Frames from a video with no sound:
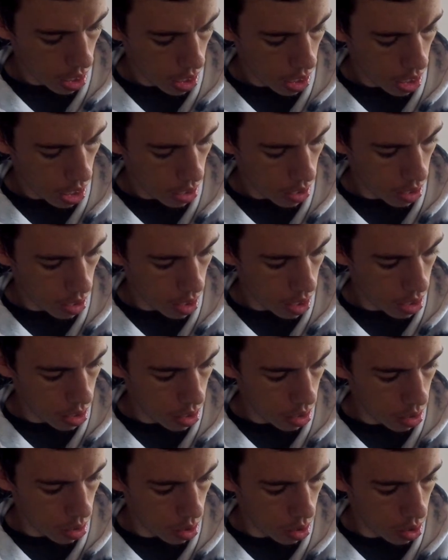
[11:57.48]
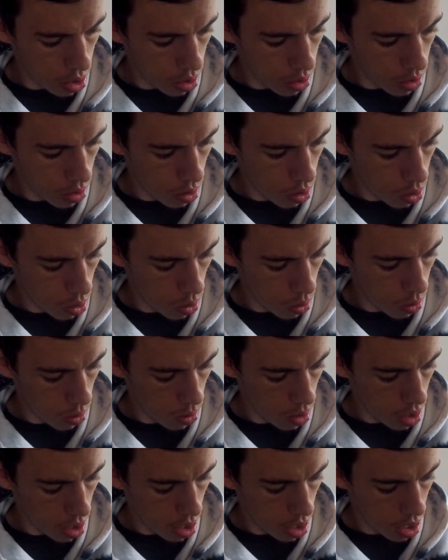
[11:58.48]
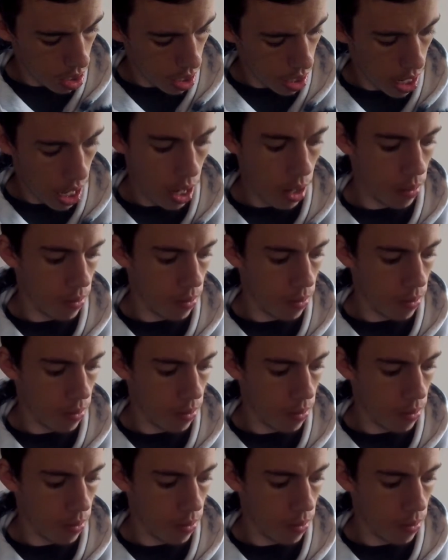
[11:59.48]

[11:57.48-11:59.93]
Now this is, now